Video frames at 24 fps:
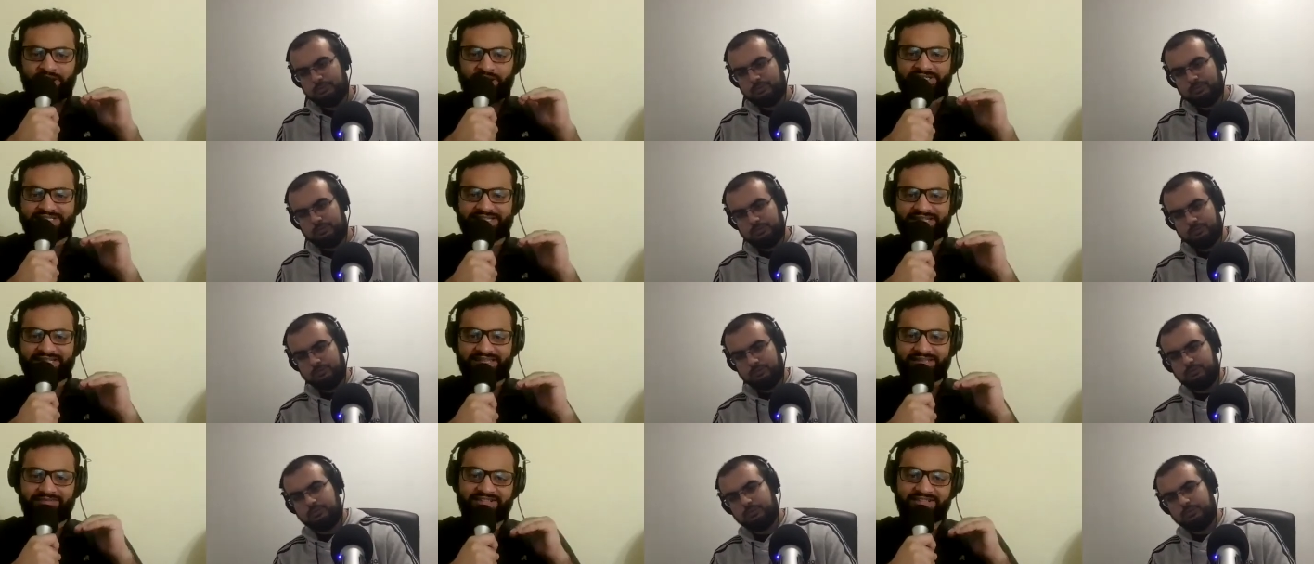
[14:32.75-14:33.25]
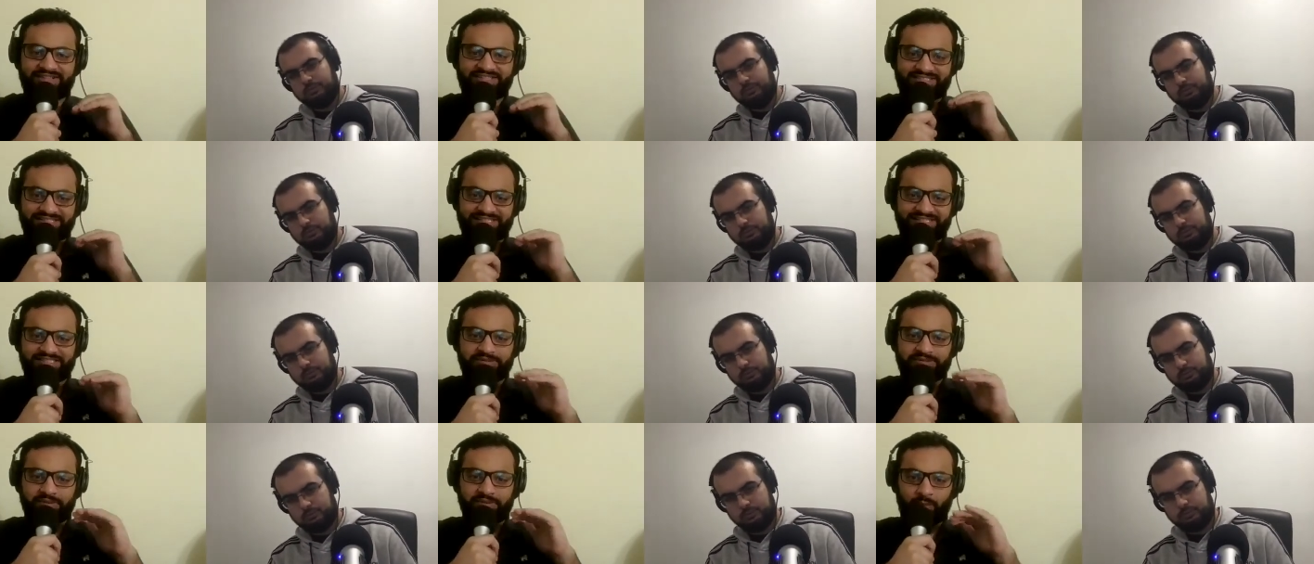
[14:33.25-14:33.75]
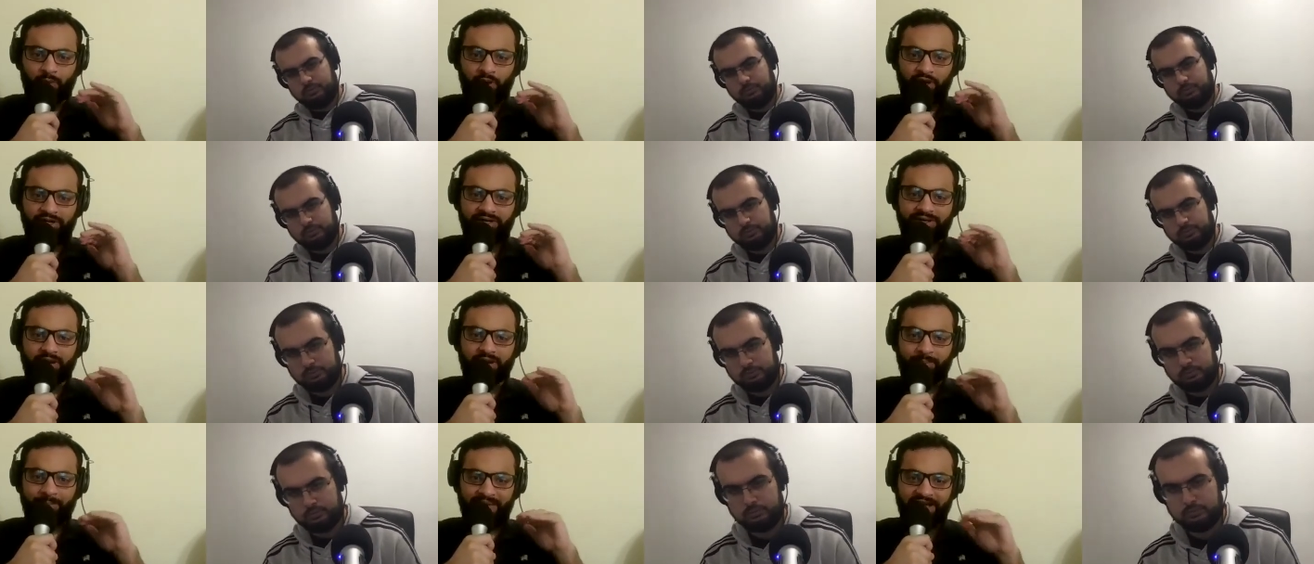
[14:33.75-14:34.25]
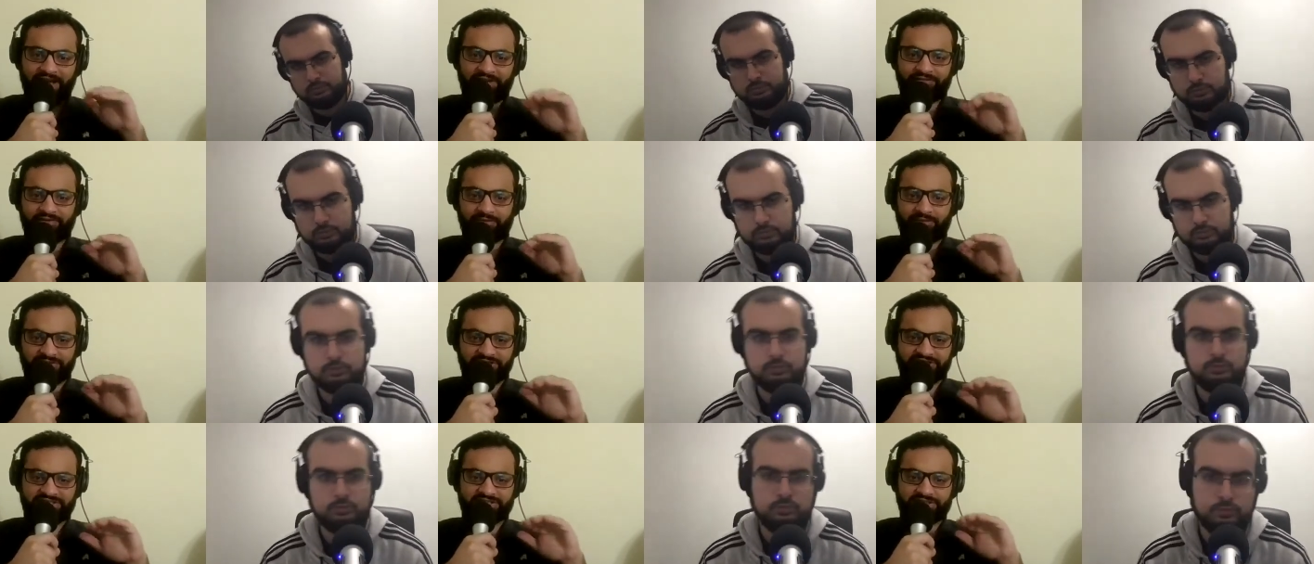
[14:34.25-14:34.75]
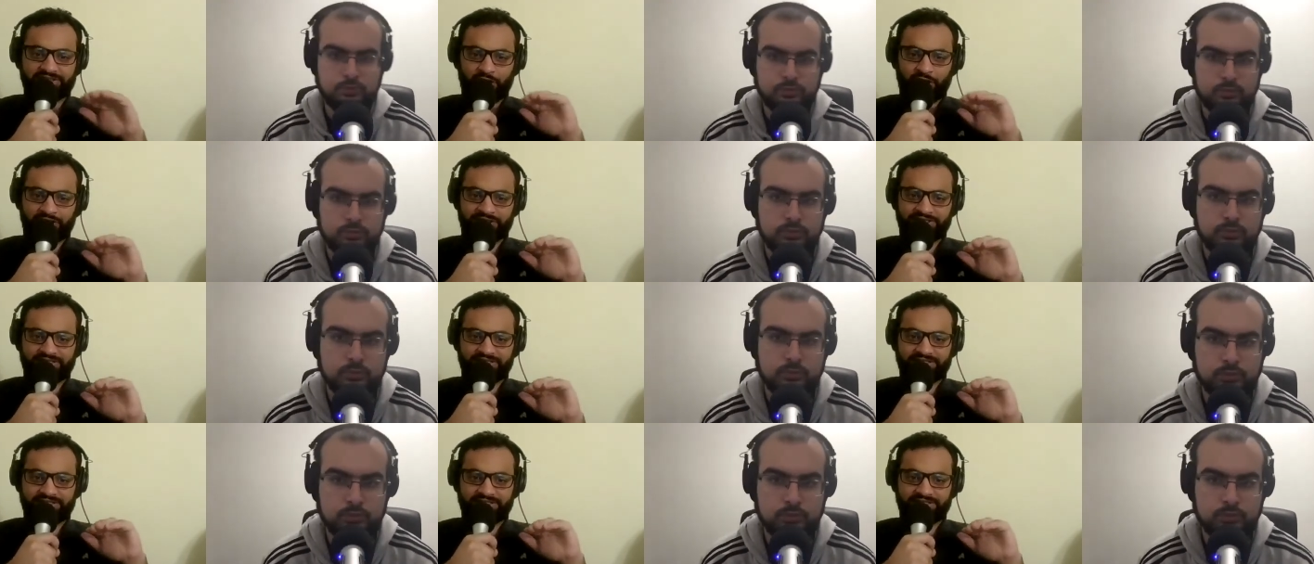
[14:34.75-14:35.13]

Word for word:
Speaker 1: I think West Indies will want to come back from this loss,